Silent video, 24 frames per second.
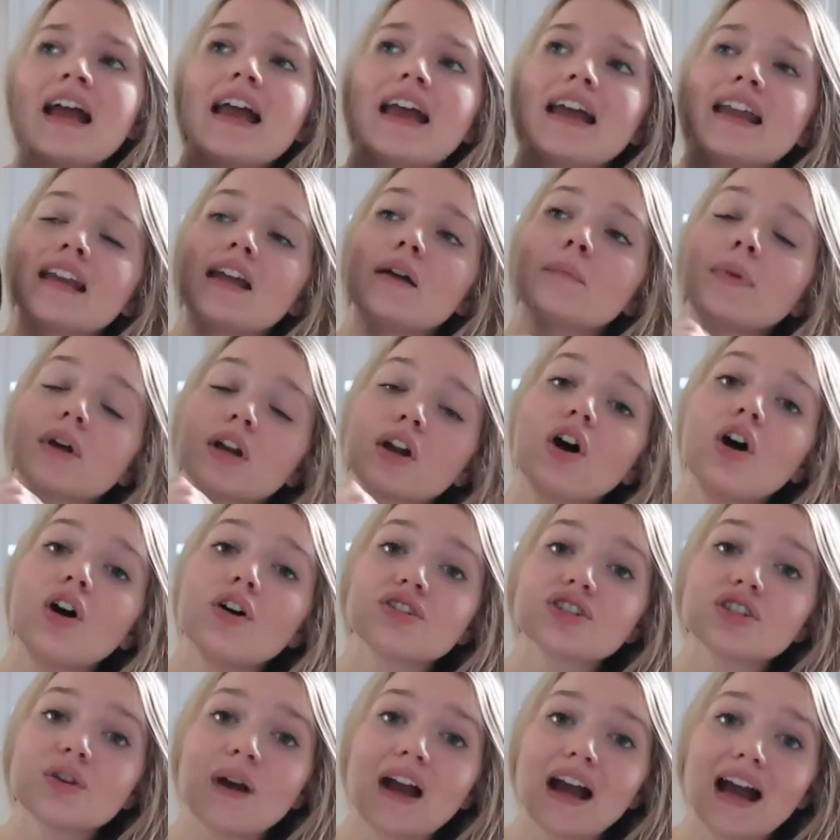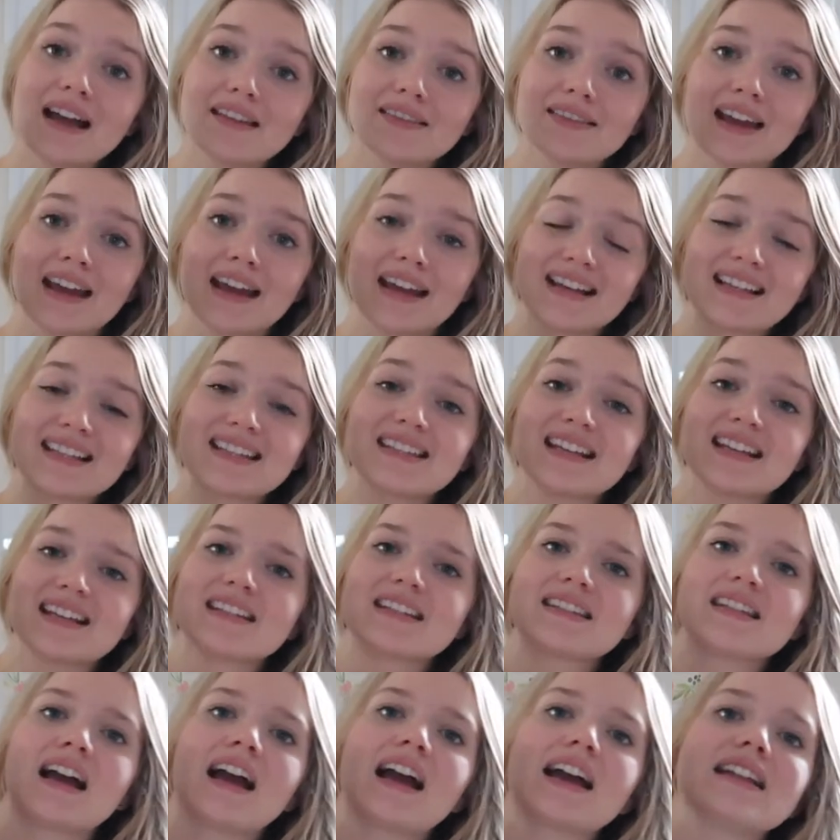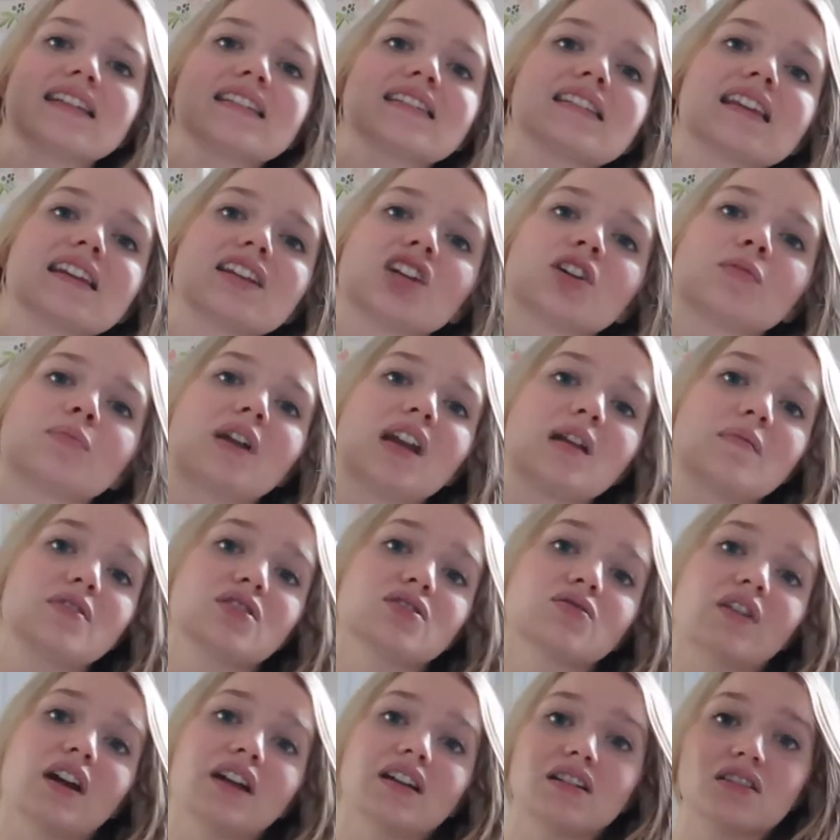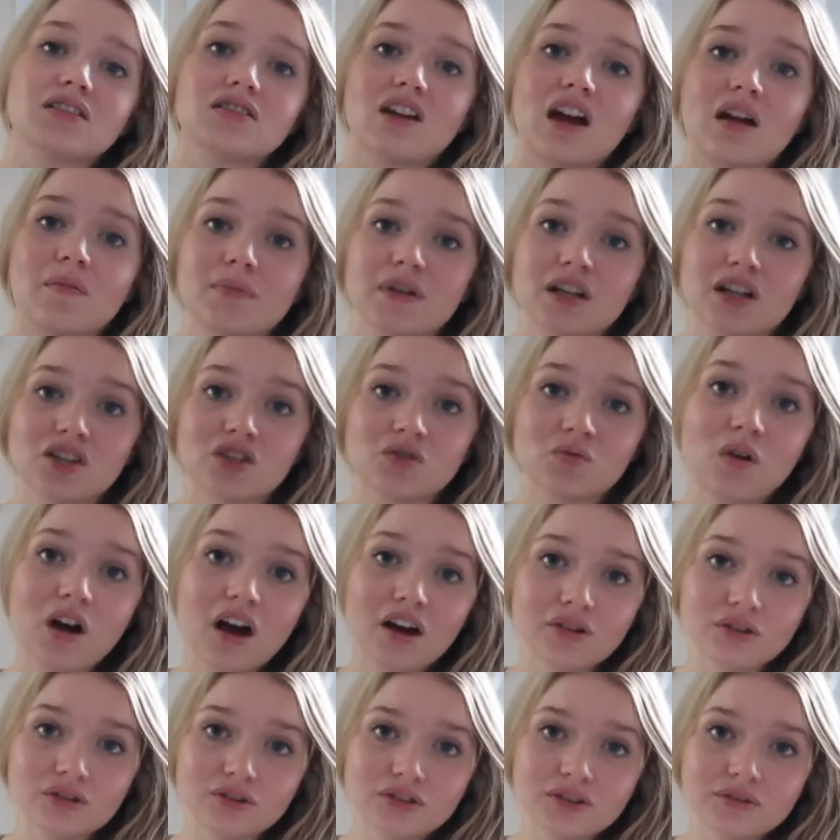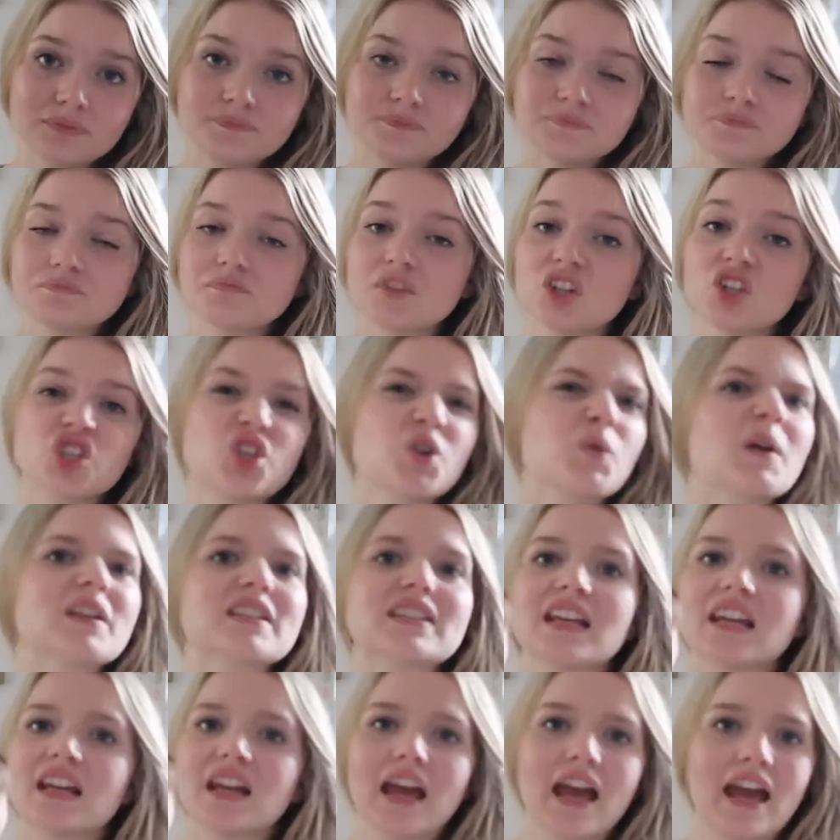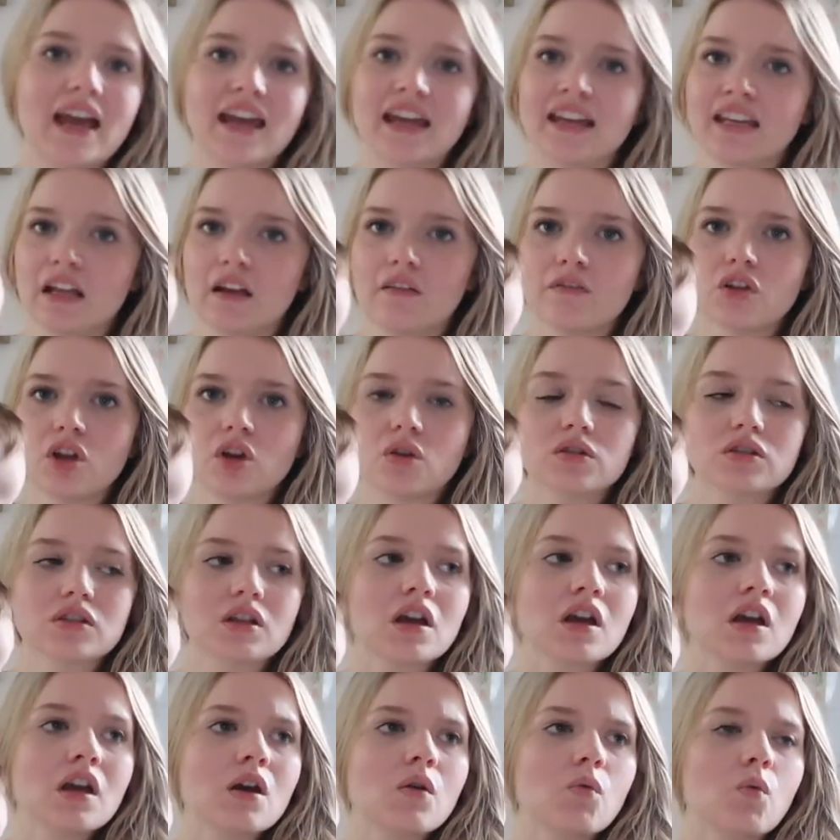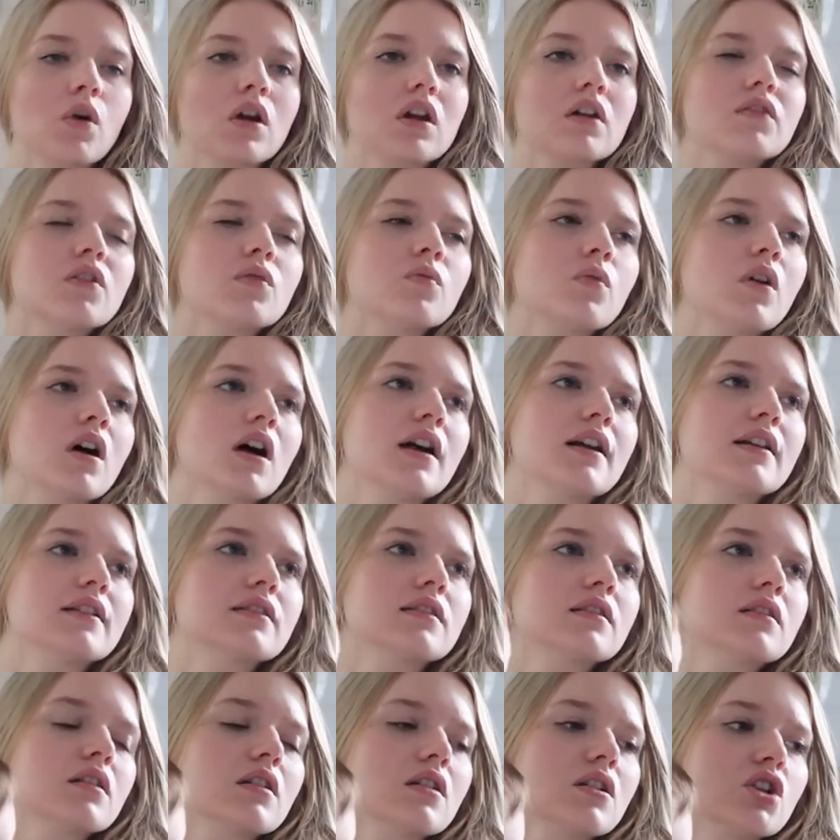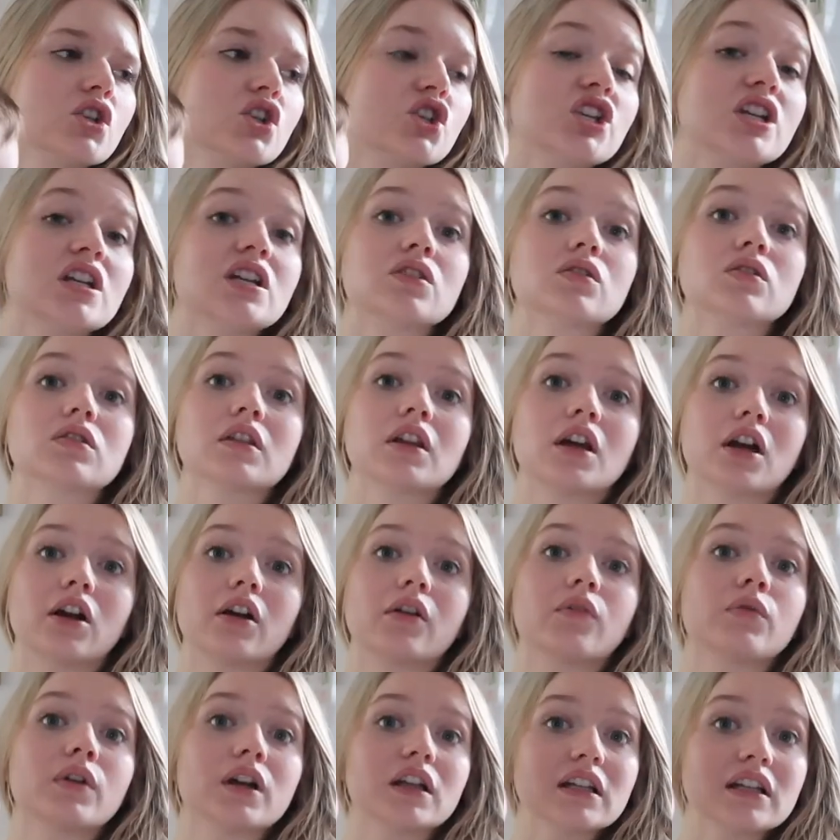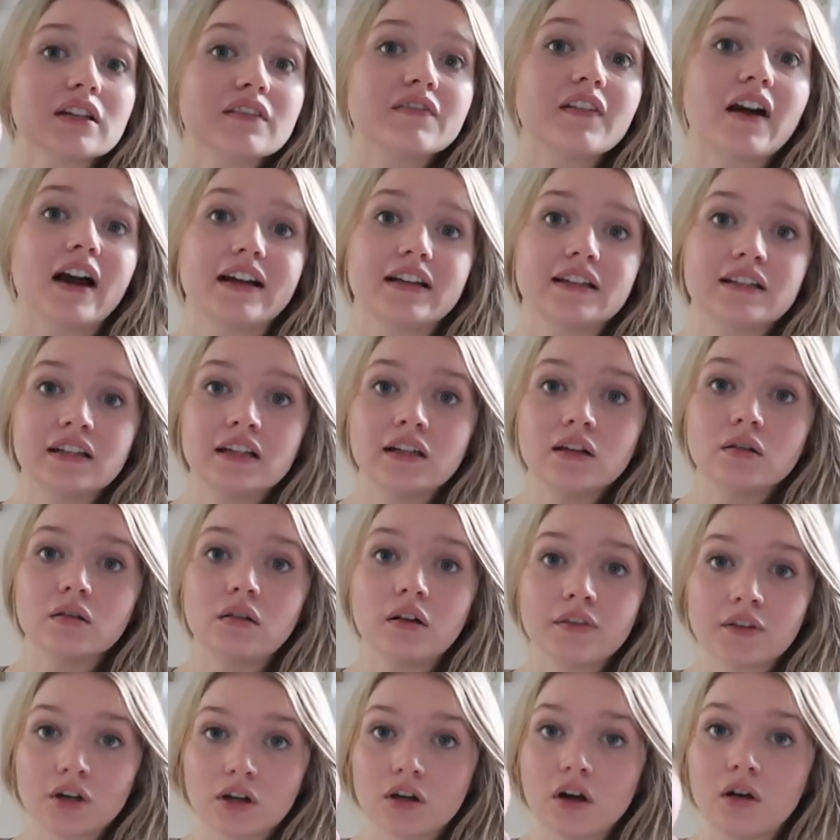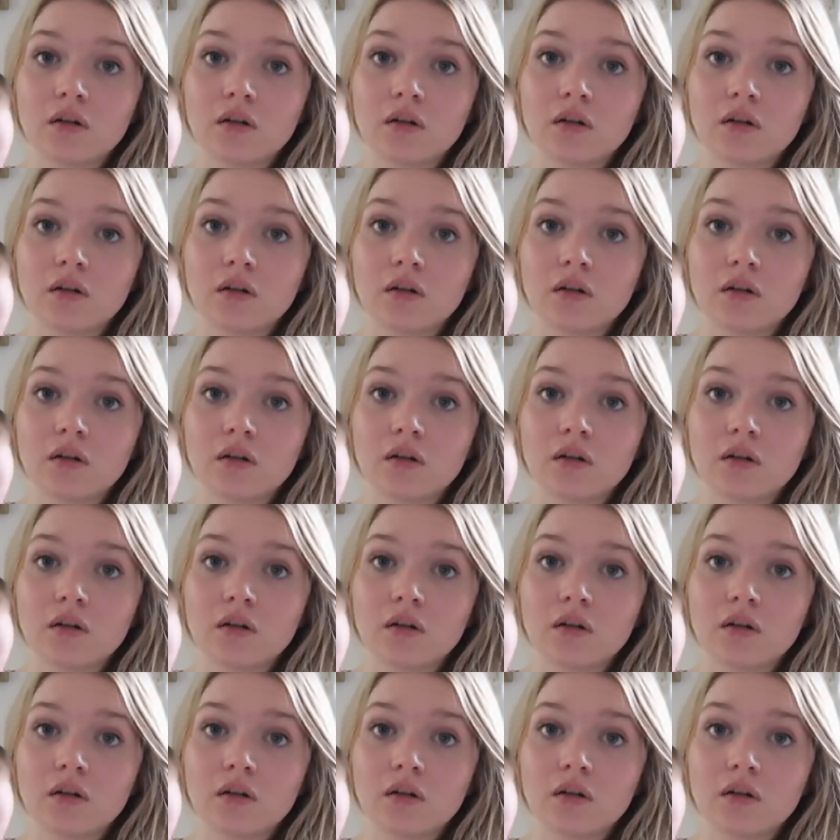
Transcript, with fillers: and but it also had like six signs that your baby's ready to stop being swaddled and she wasn't at any of those one of them was she's they're really fighting it when they're